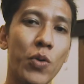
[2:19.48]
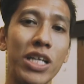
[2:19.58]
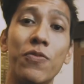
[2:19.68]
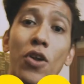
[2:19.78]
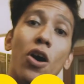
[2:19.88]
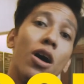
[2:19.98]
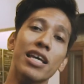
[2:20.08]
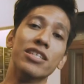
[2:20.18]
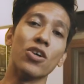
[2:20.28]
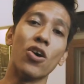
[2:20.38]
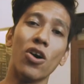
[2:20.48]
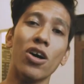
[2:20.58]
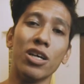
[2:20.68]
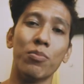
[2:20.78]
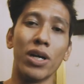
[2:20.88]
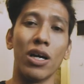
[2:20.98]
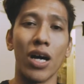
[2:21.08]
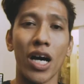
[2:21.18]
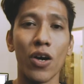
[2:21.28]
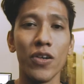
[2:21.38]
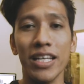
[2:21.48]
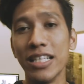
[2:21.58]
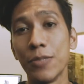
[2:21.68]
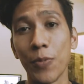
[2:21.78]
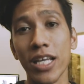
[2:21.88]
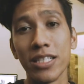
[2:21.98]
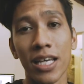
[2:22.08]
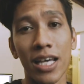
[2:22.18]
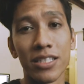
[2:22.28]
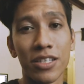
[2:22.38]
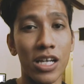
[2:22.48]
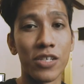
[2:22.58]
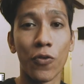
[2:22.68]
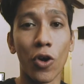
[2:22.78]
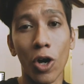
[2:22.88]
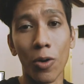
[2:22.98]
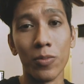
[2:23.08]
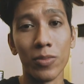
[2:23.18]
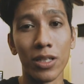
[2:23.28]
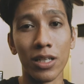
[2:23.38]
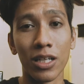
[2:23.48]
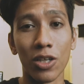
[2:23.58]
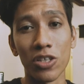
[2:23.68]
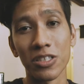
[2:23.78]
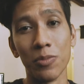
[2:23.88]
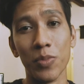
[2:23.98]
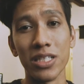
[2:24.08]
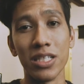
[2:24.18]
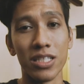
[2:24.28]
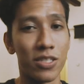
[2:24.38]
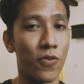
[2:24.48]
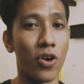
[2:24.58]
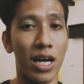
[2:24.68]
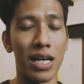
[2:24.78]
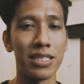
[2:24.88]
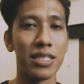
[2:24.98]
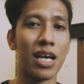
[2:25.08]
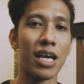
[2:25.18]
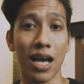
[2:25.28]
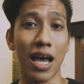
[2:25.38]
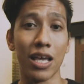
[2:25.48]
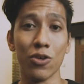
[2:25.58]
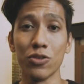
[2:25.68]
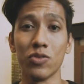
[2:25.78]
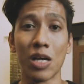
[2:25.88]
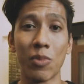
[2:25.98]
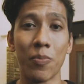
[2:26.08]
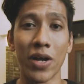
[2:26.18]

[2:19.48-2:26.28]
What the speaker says: week's vlog is all about how this space has transformed the Colossal business for us. I used to tell my